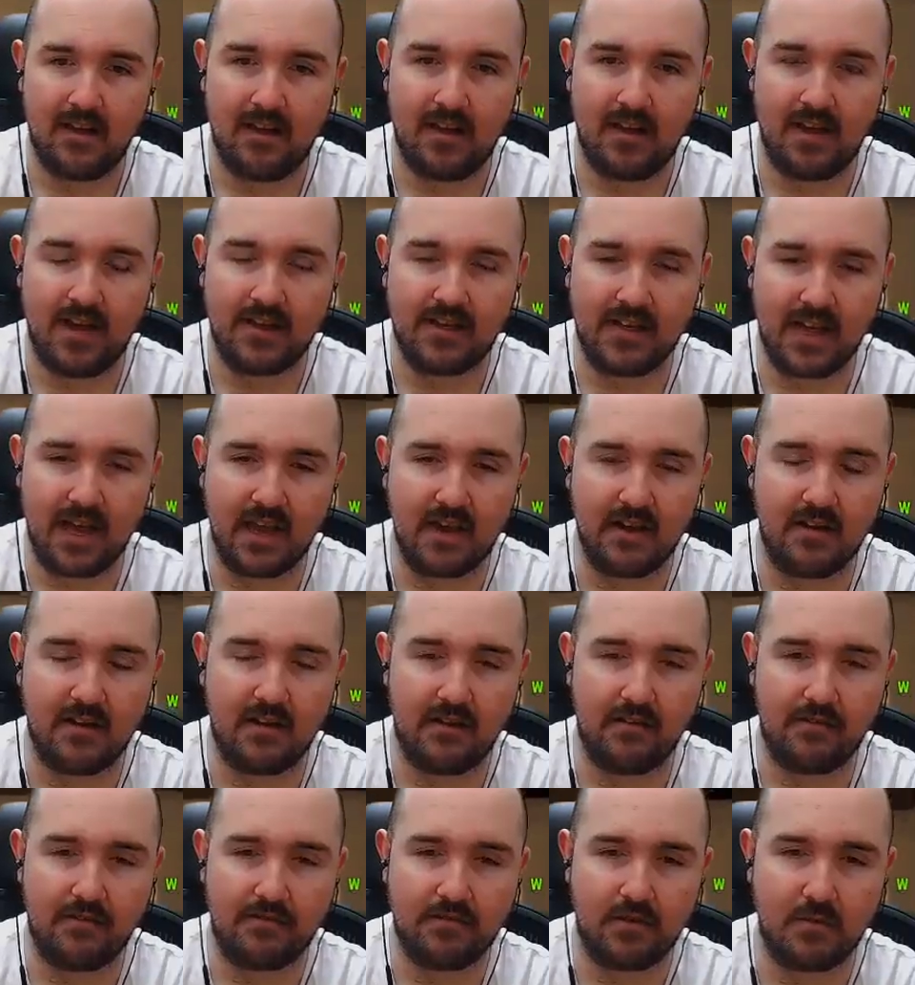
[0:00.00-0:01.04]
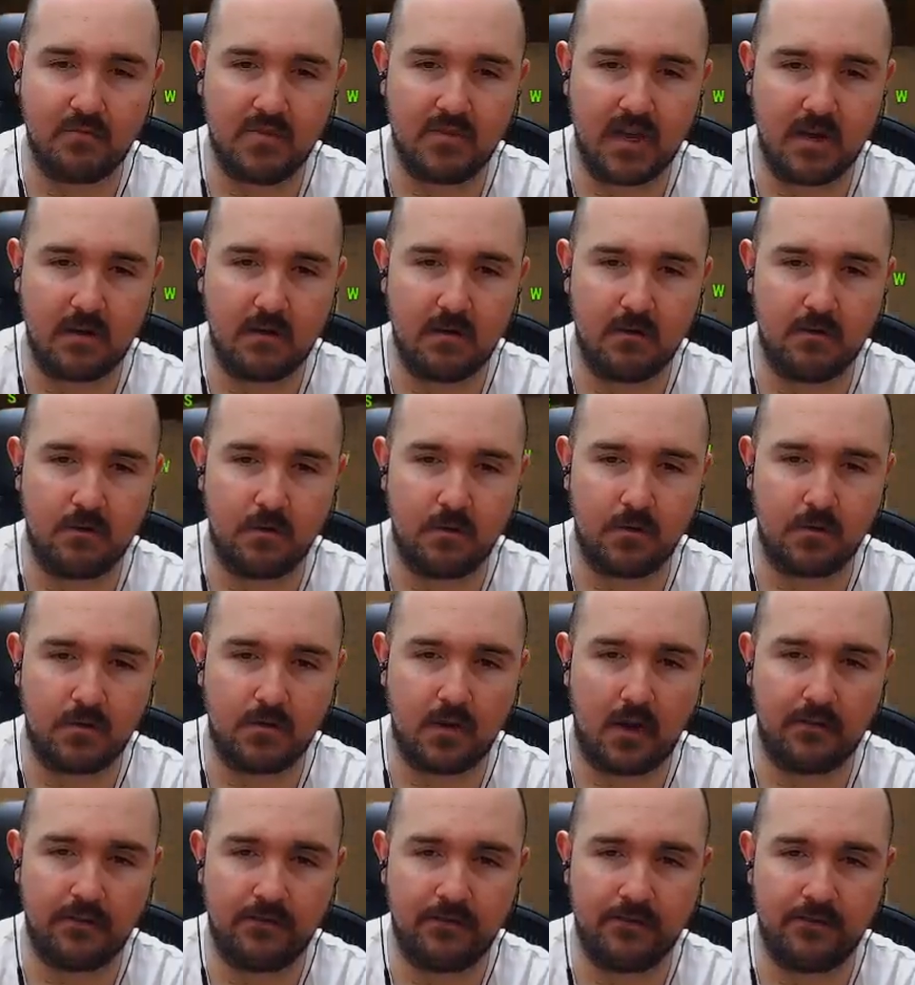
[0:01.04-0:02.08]
Again, from Delta Force, I,
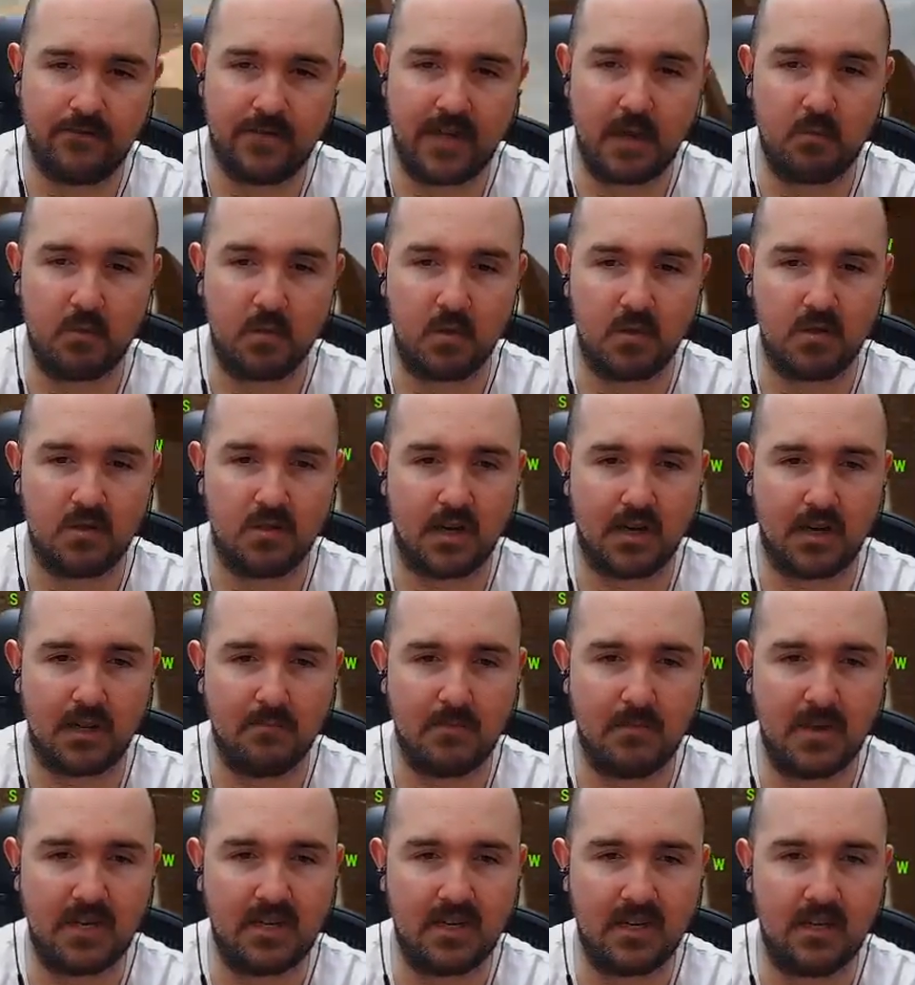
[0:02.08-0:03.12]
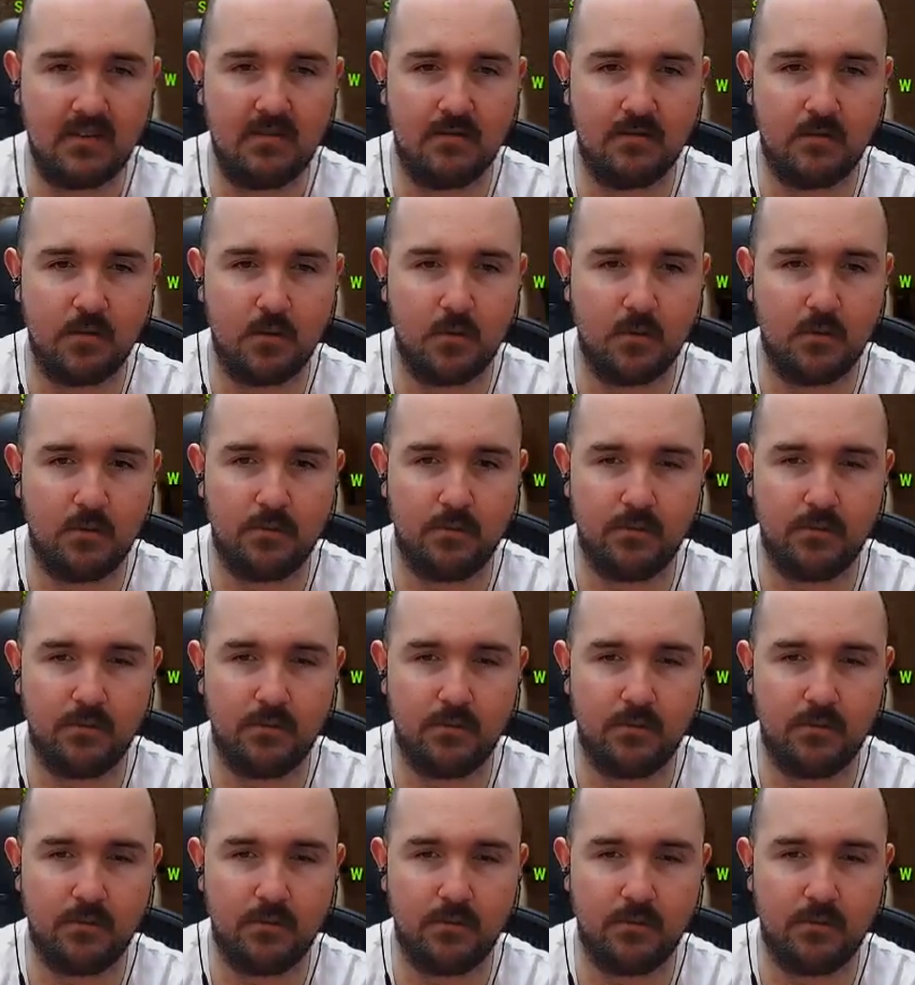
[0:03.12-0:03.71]
there was like a medieval...